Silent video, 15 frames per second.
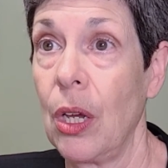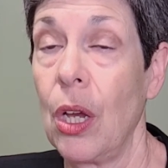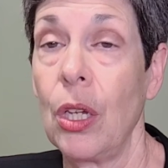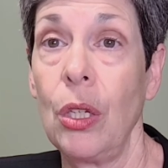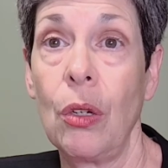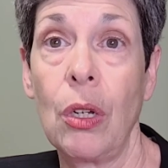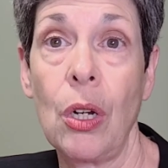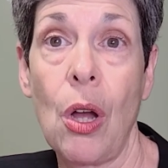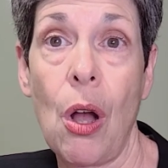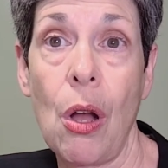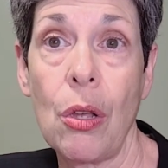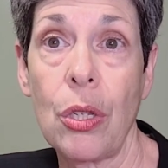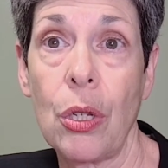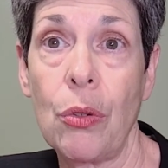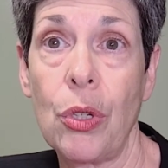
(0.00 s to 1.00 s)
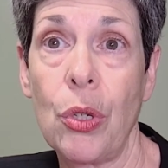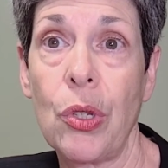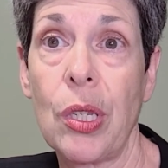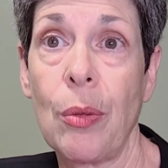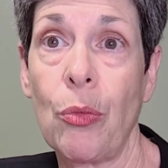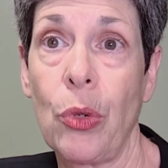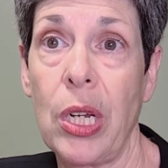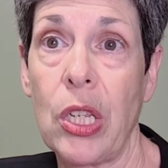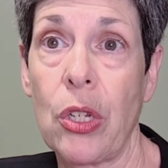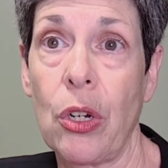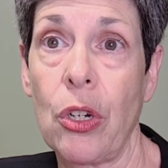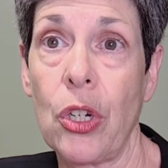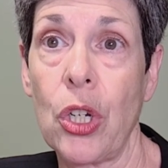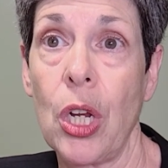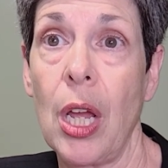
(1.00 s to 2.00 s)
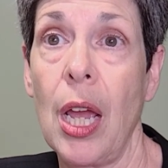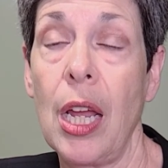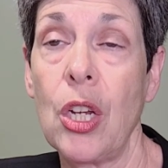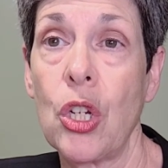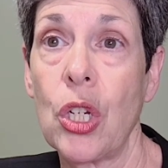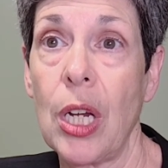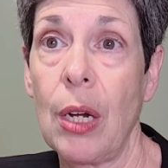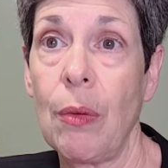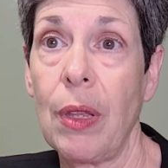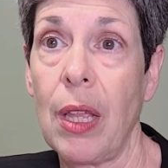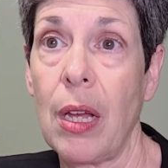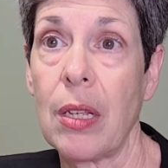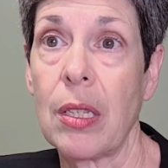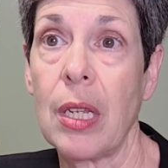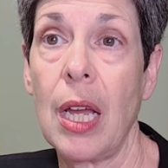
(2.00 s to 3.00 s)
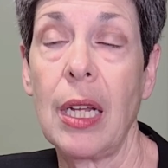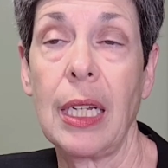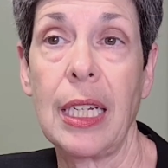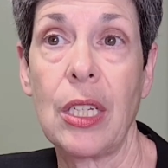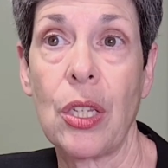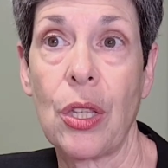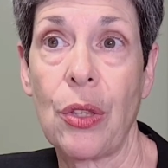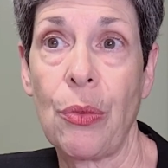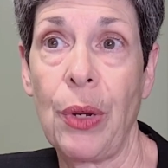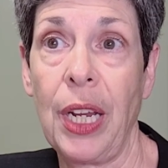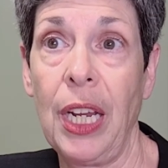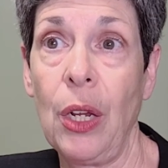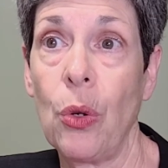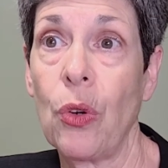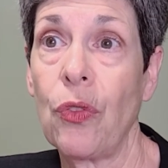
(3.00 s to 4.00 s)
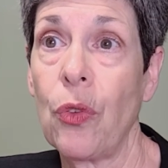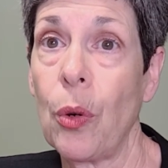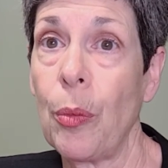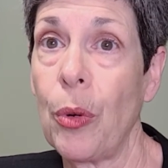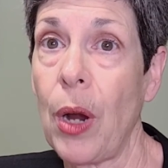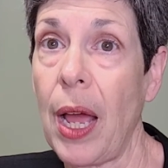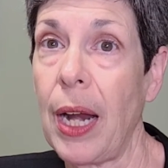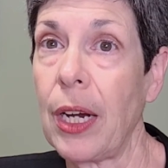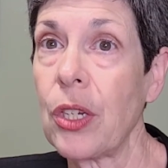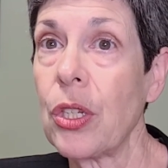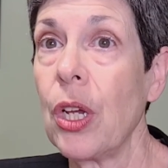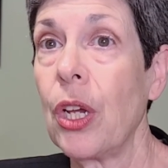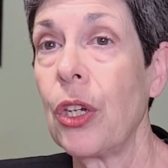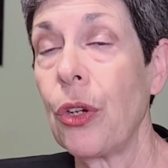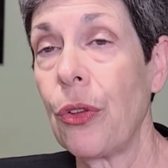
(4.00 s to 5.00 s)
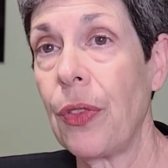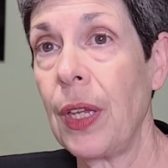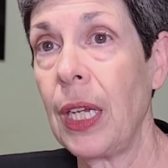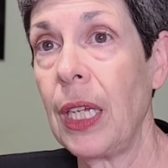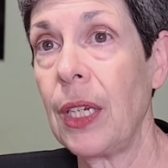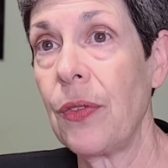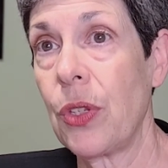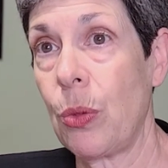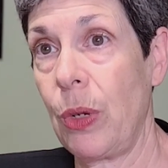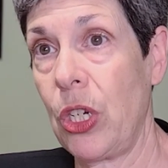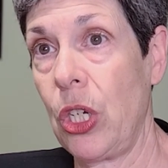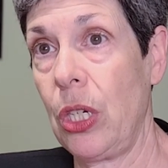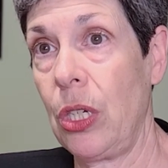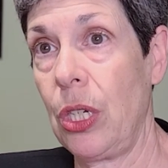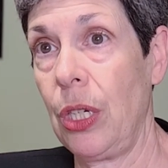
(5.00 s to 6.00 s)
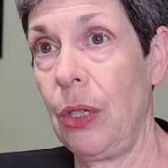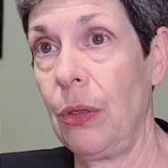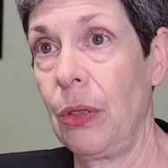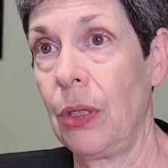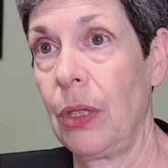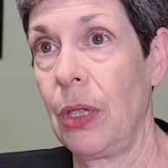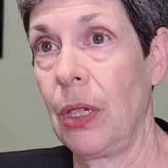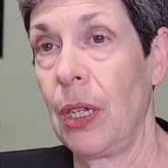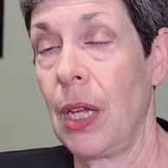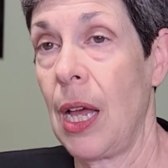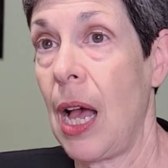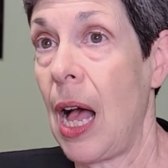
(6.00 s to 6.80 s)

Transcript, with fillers: You can also do some research and share with us at least three or four products you're thinking of switching to.